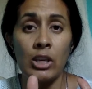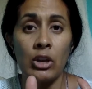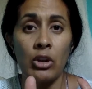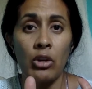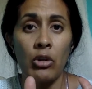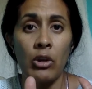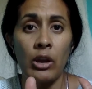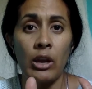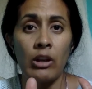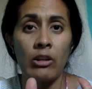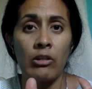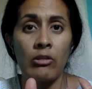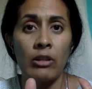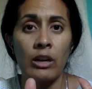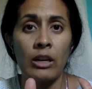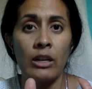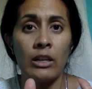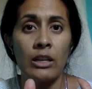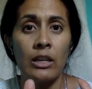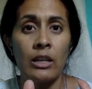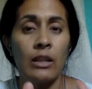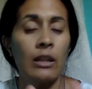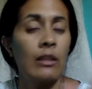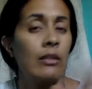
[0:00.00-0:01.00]
and you get it
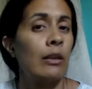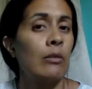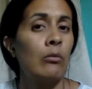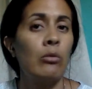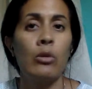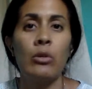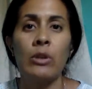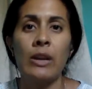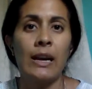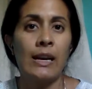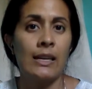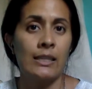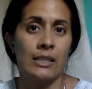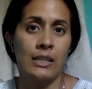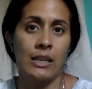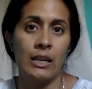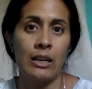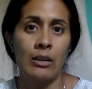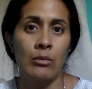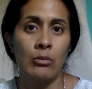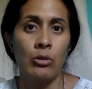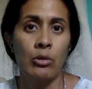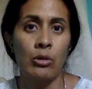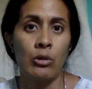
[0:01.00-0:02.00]
correctly, then they won't ask
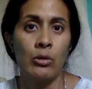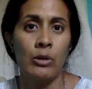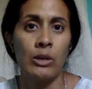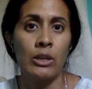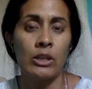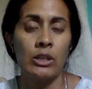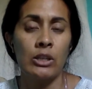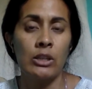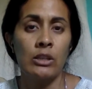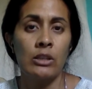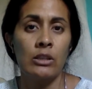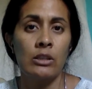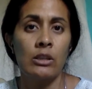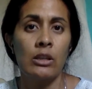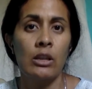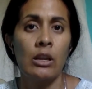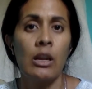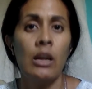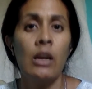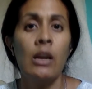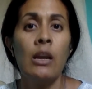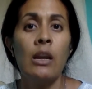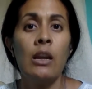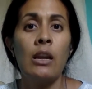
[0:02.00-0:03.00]
any more questions.
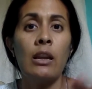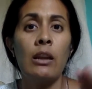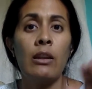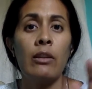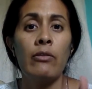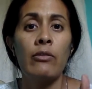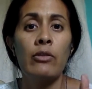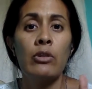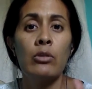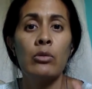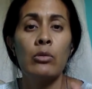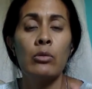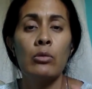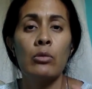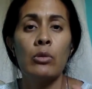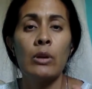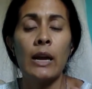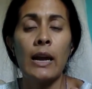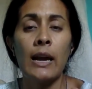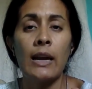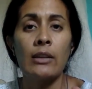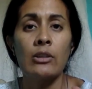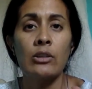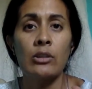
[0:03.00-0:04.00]
If you
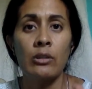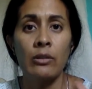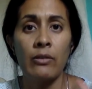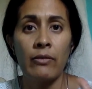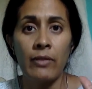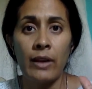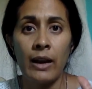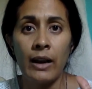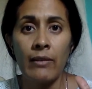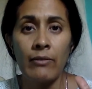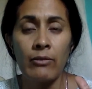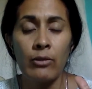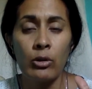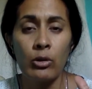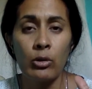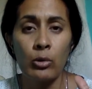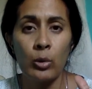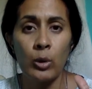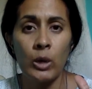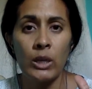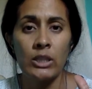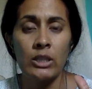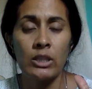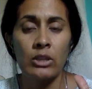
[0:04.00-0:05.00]
answer 5
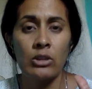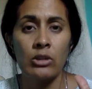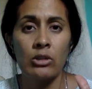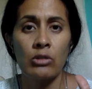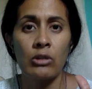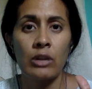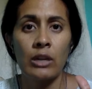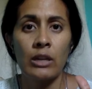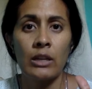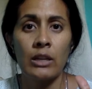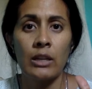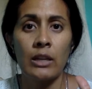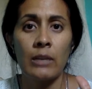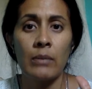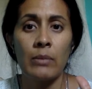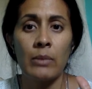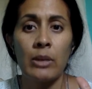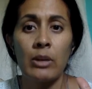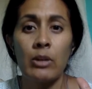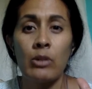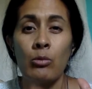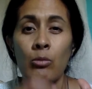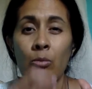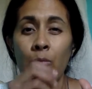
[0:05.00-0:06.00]
questions correctly, but
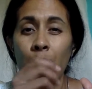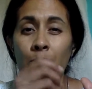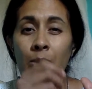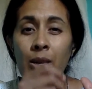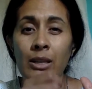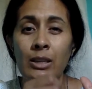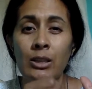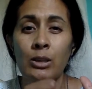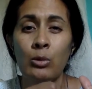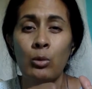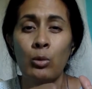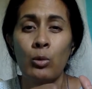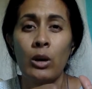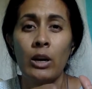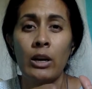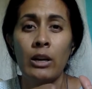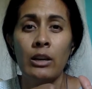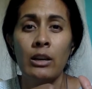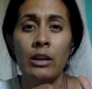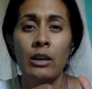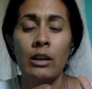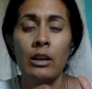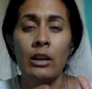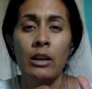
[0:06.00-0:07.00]
you miss
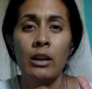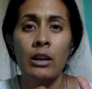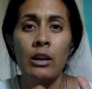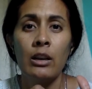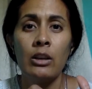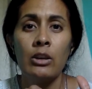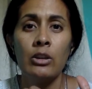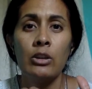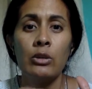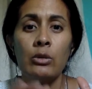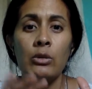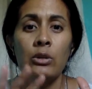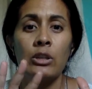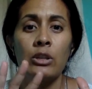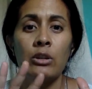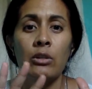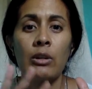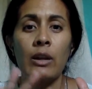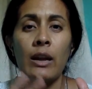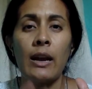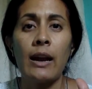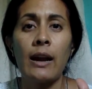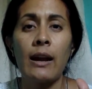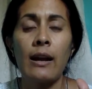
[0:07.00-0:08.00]
one, you still
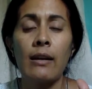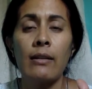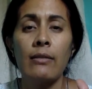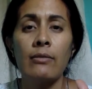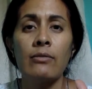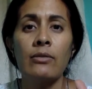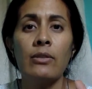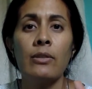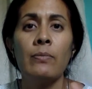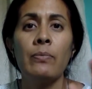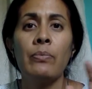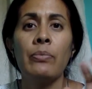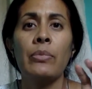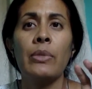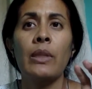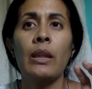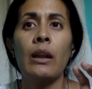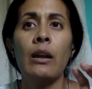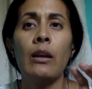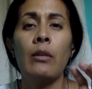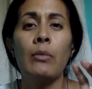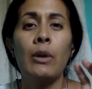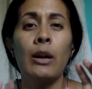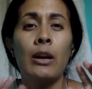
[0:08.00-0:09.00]
have
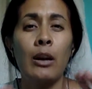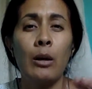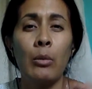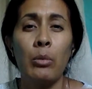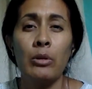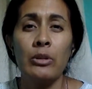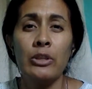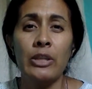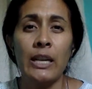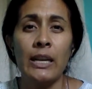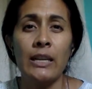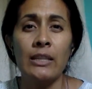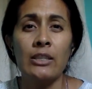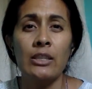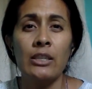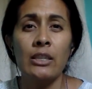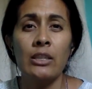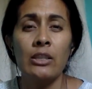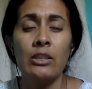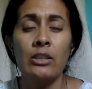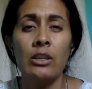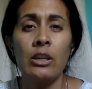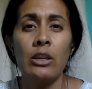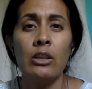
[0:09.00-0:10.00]
a couple
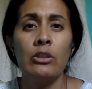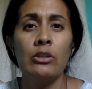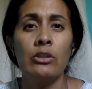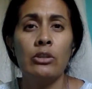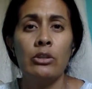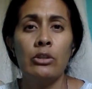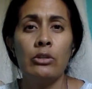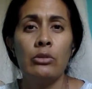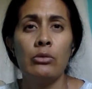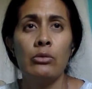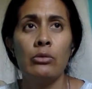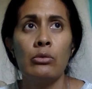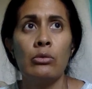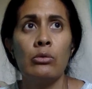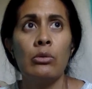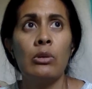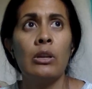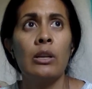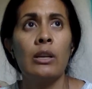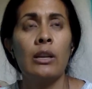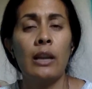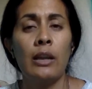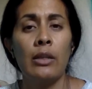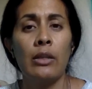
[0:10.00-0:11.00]
chances to
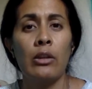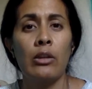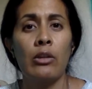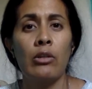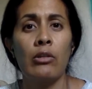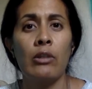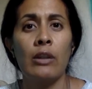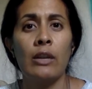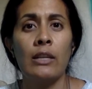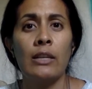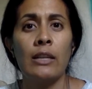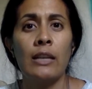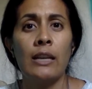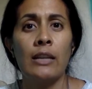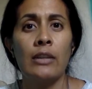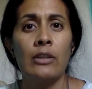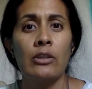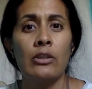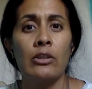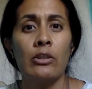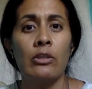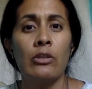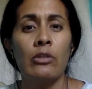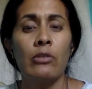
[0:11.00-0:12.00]
get the correct
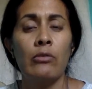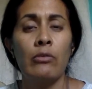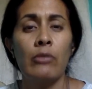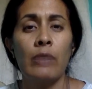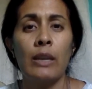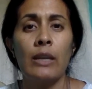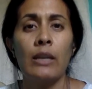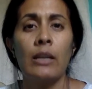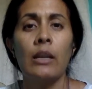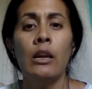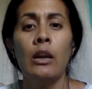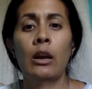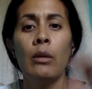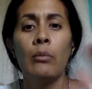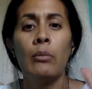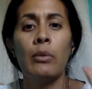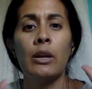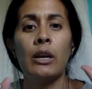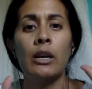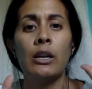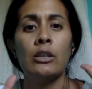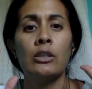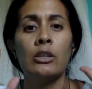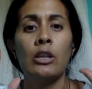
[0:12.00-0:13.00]
answer, right?
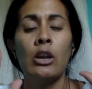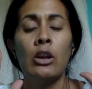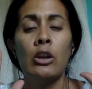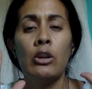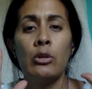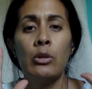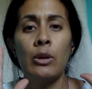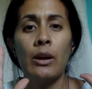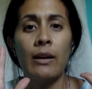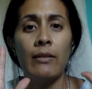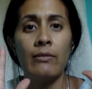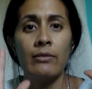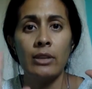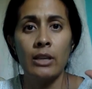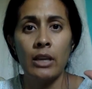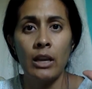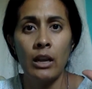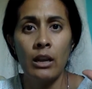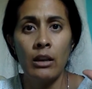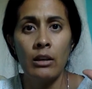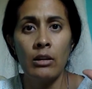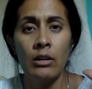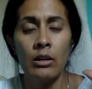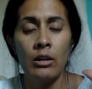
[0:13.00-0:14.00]
Because you have
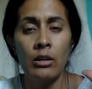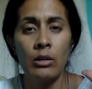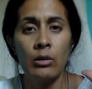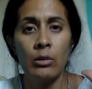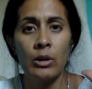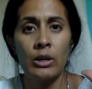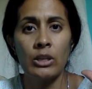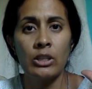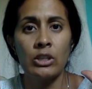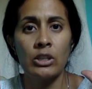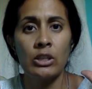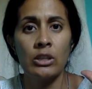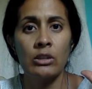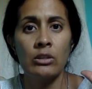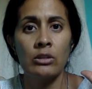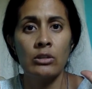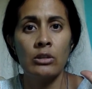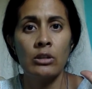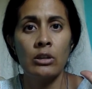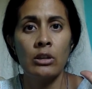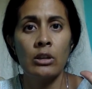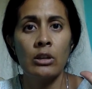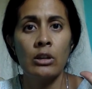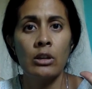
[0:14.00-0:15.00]
10
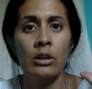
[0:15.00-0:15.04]
questions